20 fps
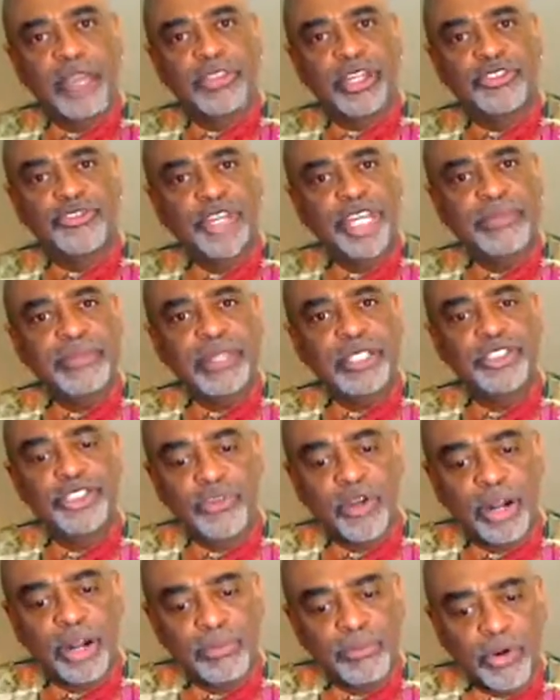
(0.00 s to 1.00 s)
The dream that
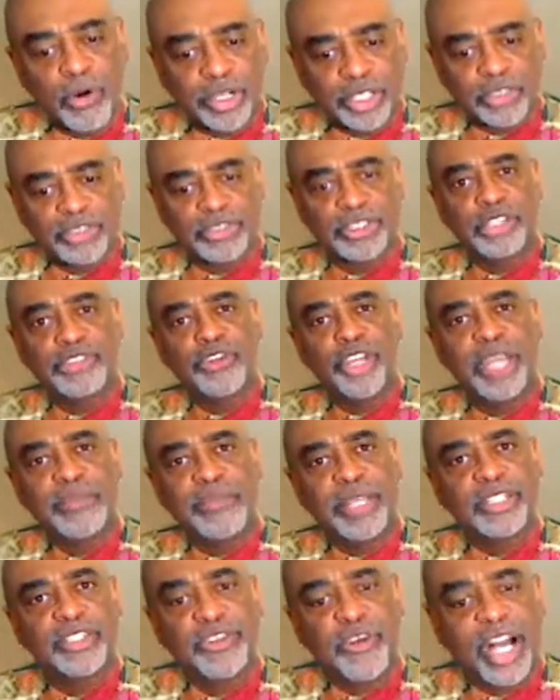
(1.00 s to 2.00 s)
you are mortal, the
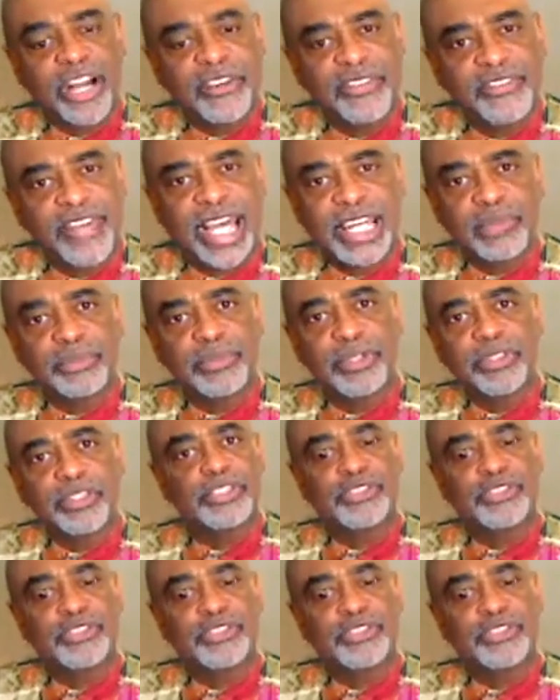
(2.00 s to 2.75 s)
dream that you are fallible,